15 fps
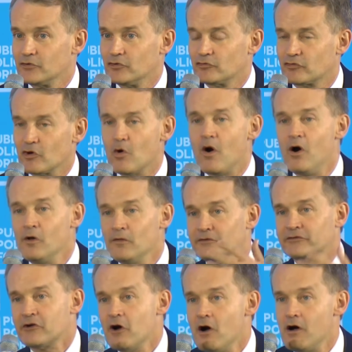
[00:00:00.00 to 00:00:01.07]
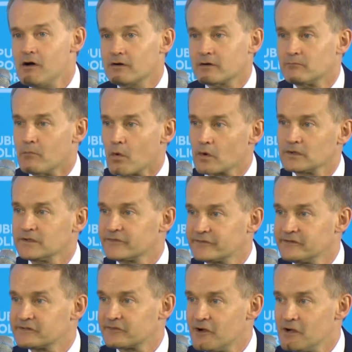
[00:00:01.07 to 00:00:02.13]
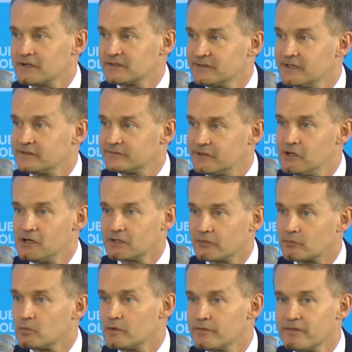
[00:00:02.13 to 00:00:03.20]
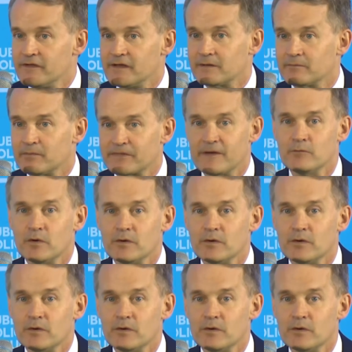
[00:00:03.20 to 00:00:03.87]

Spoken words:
So all this talk, moralistic talking down talk is one thing, but then